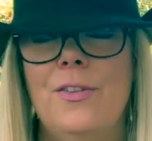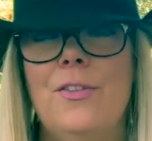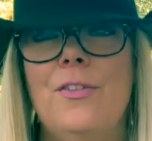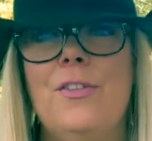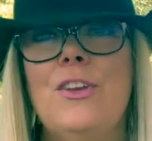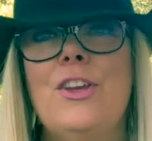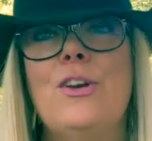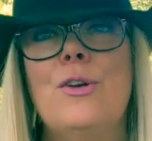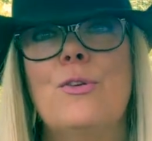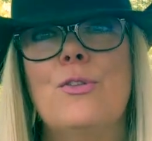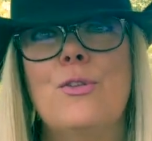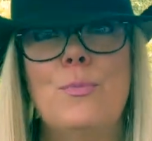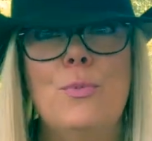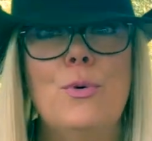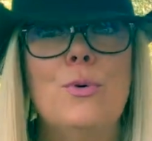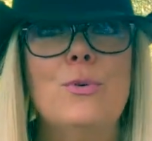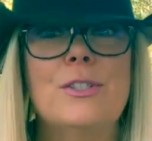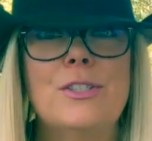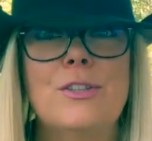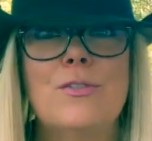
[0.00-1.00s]
you know, the
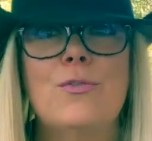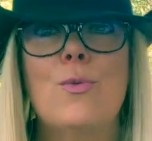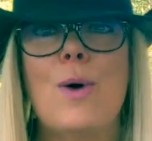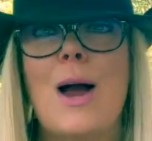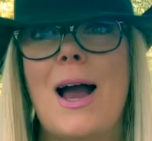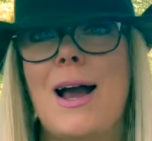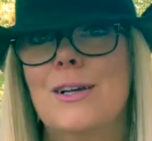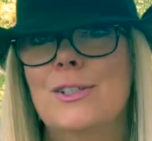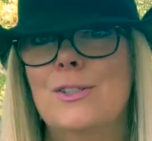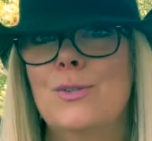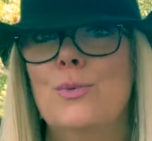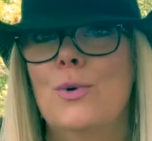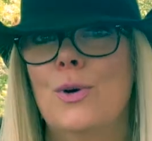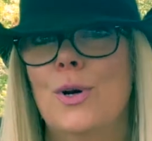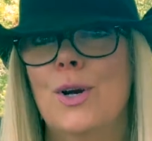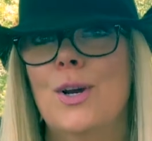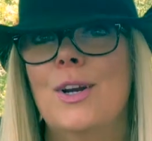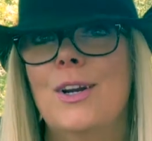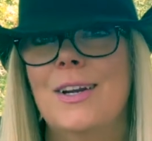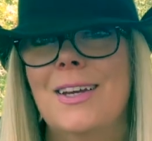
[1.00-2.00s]
pools of wax
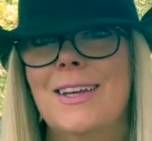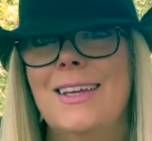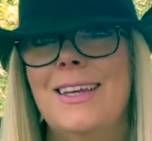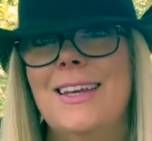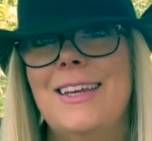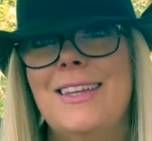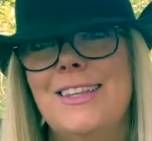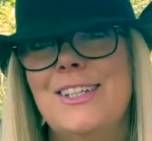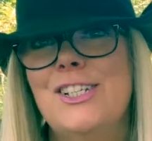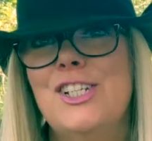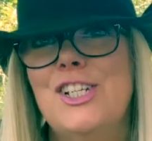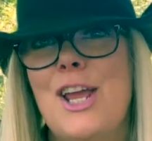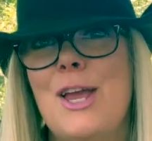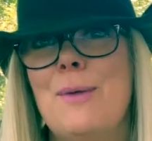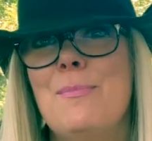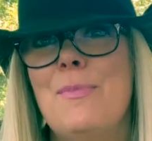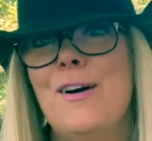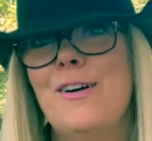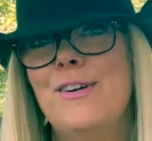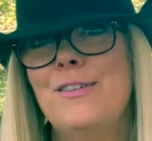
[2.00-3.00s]
were in the
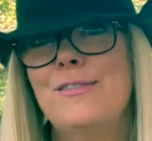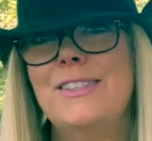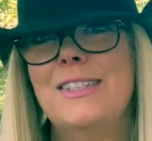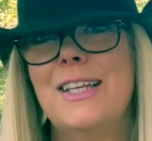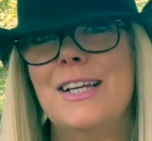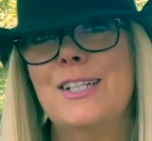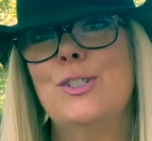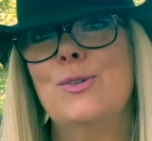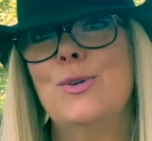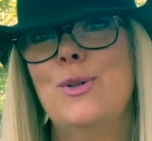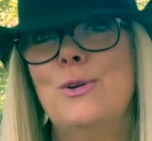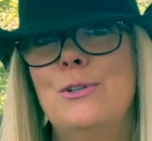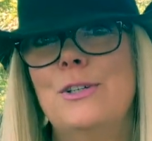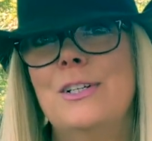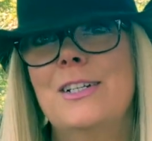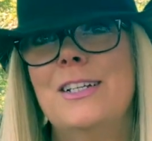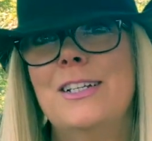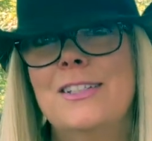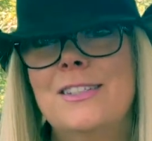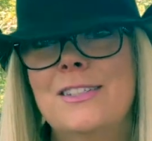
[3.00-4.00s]
shape of sexual
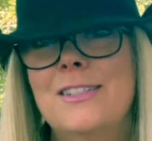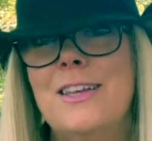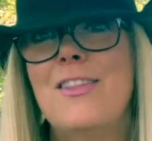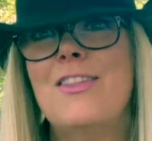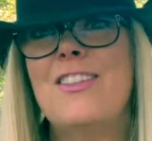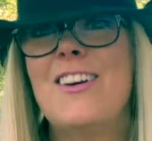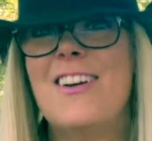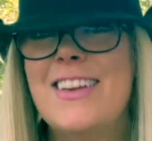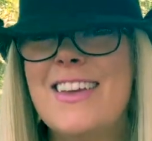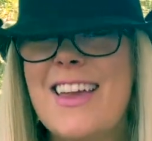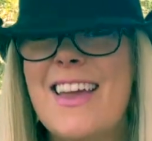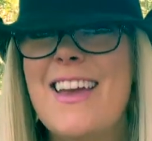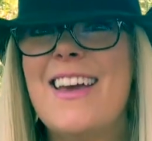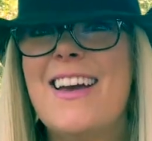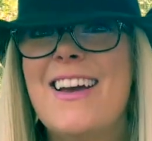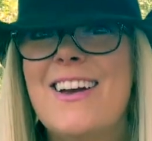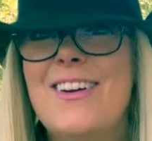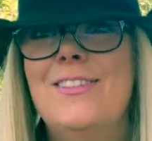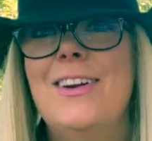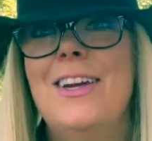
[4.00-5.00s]
organs. I thought,
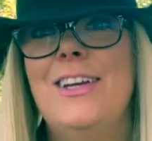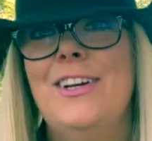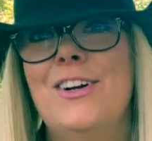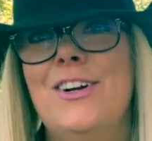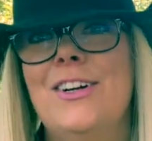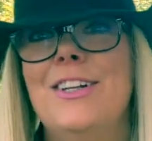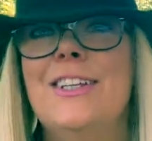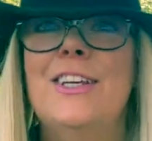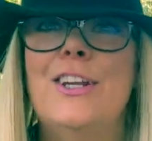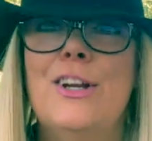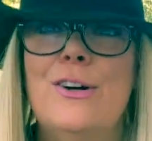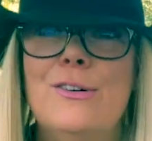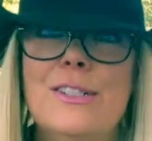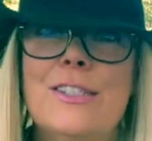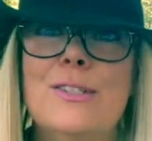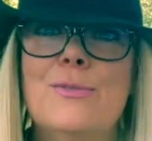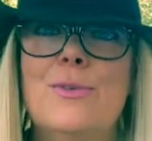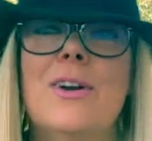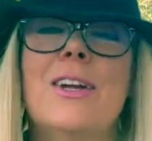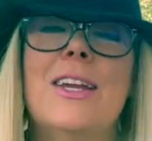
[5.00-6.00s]
yeah, right on, you know,
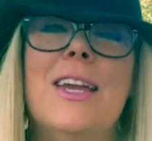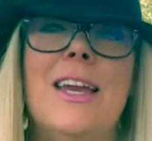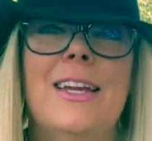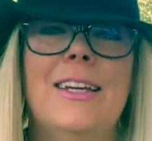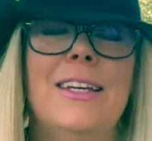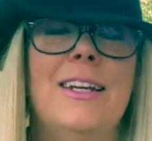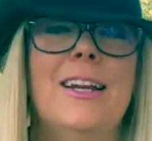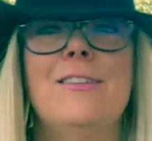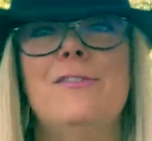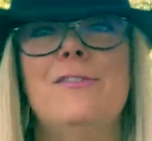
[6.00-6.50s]
it's working. And I've